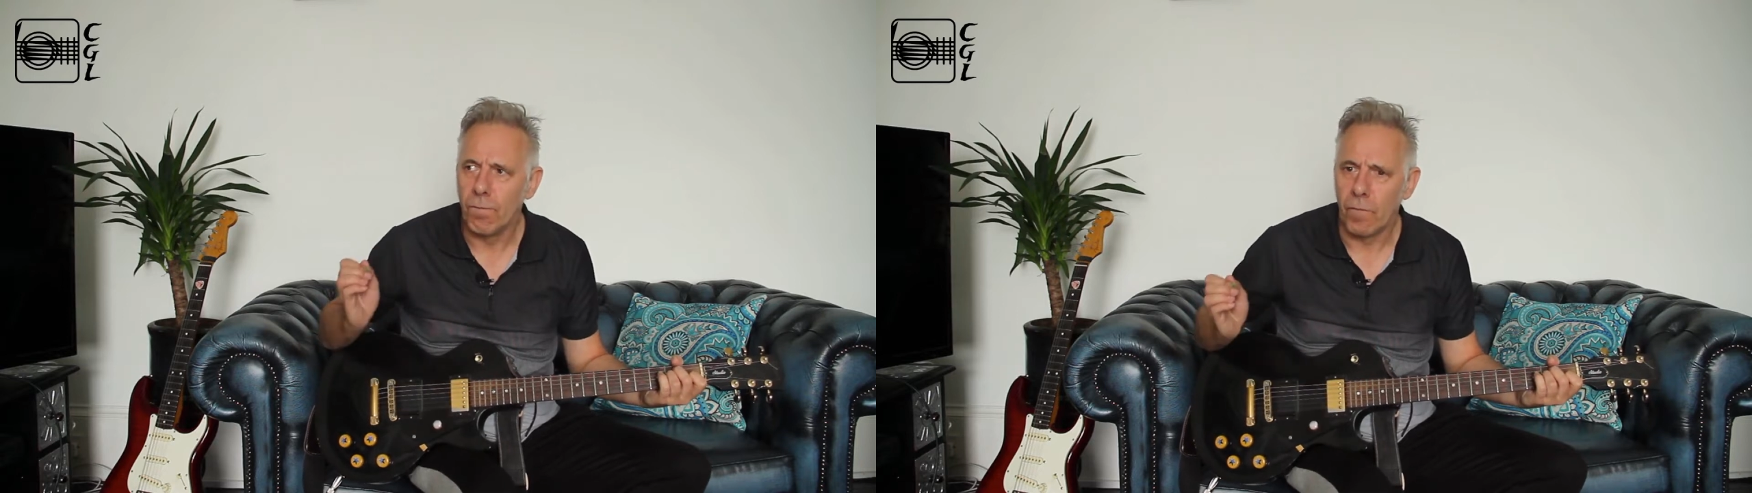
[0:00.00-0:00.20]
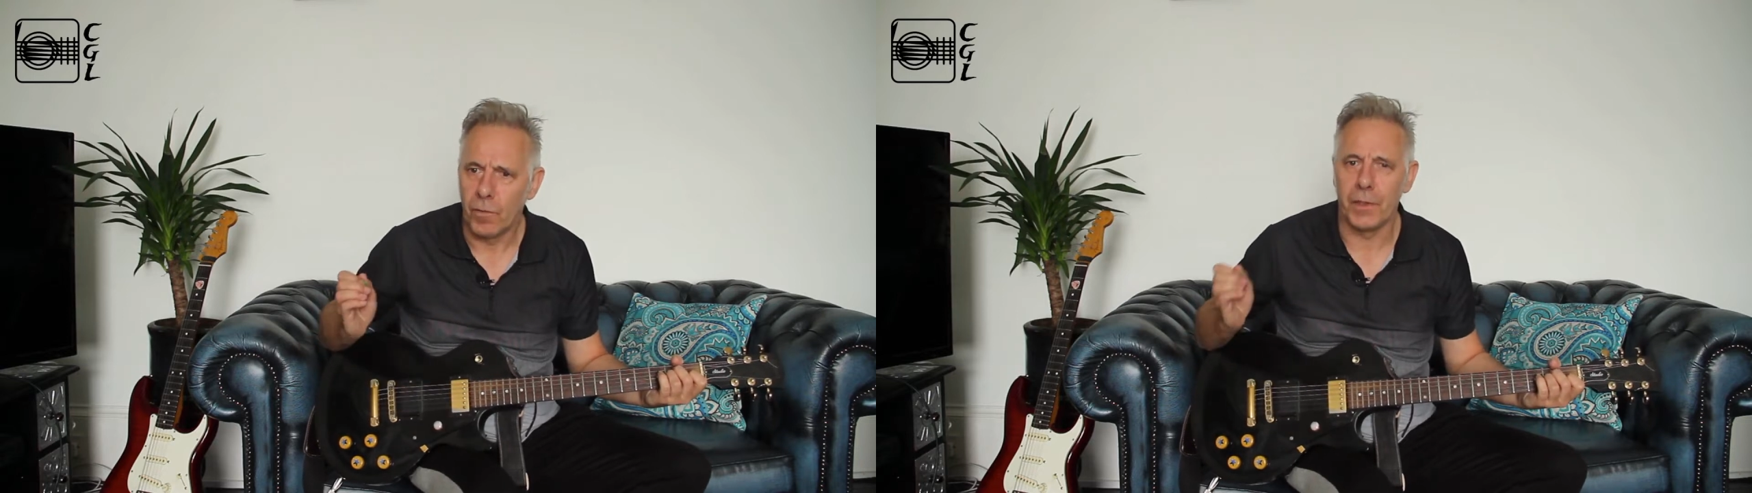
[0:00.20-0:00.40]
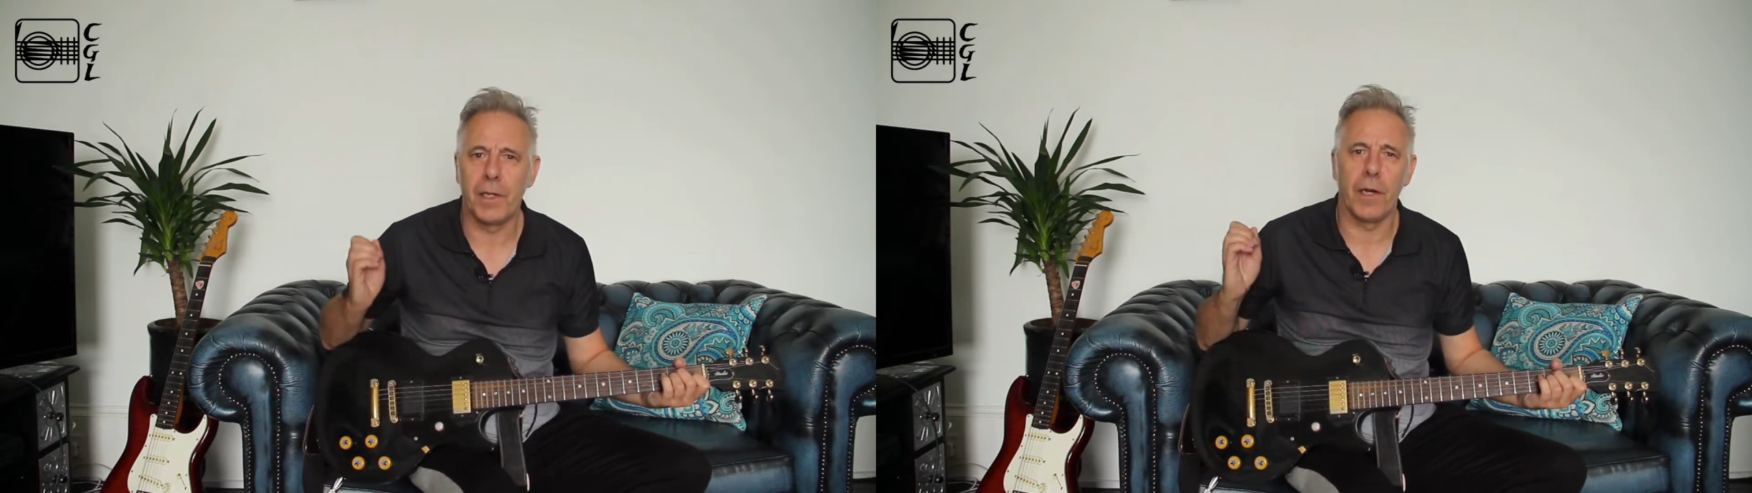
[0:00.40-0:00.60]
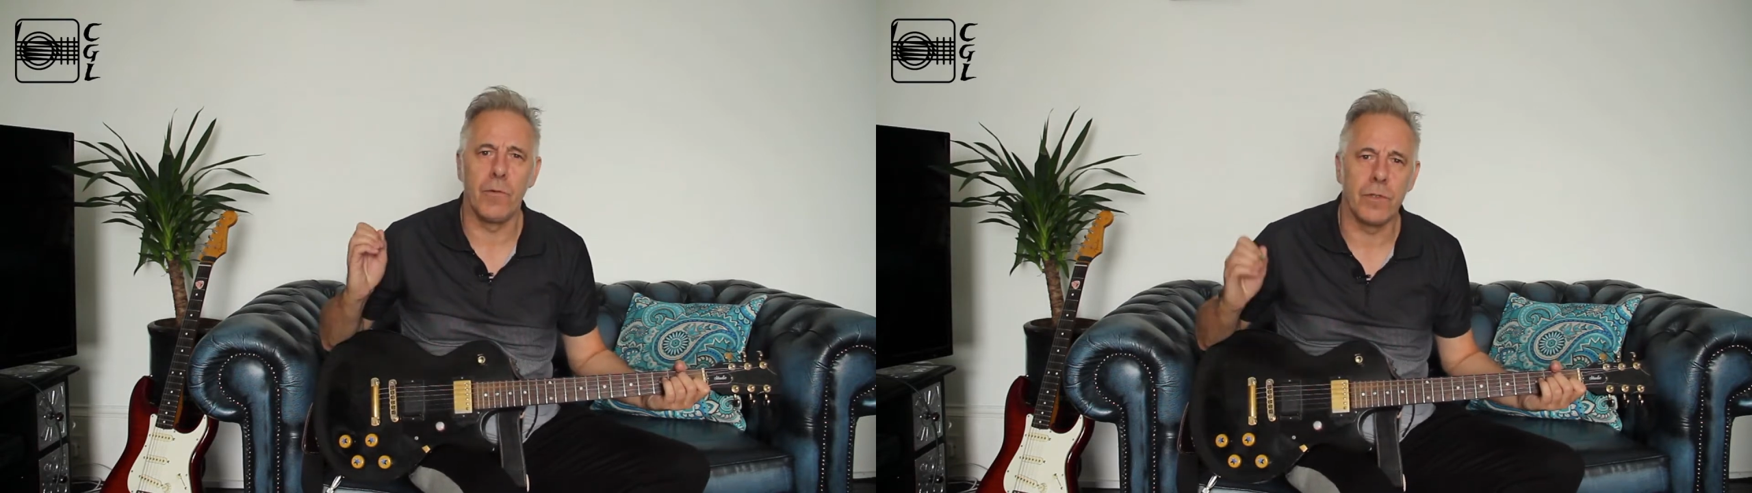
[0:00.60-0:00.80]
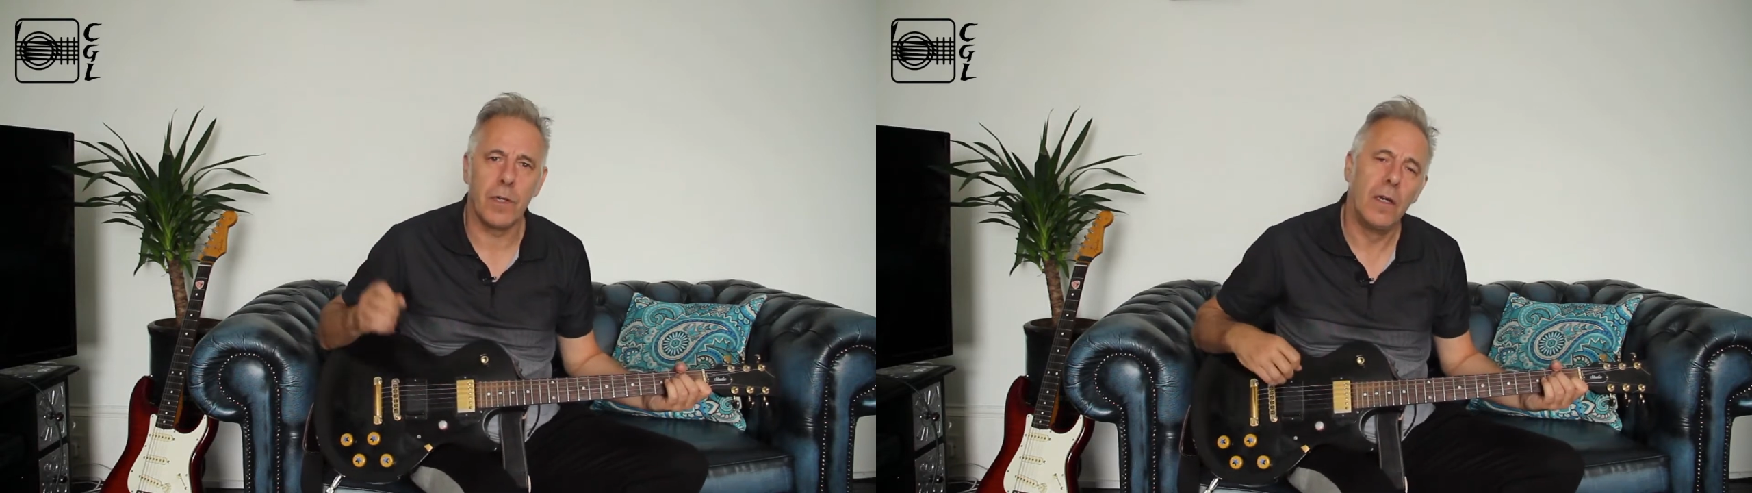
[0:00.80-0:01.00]
really
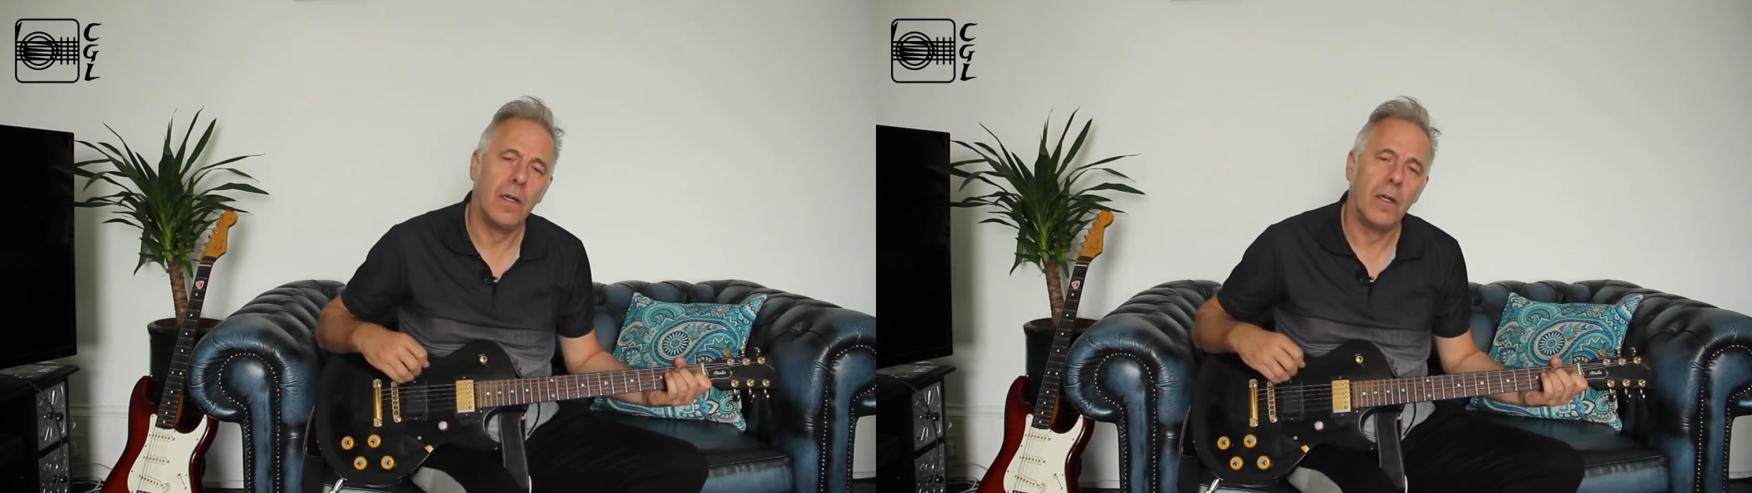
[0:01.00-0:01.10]
count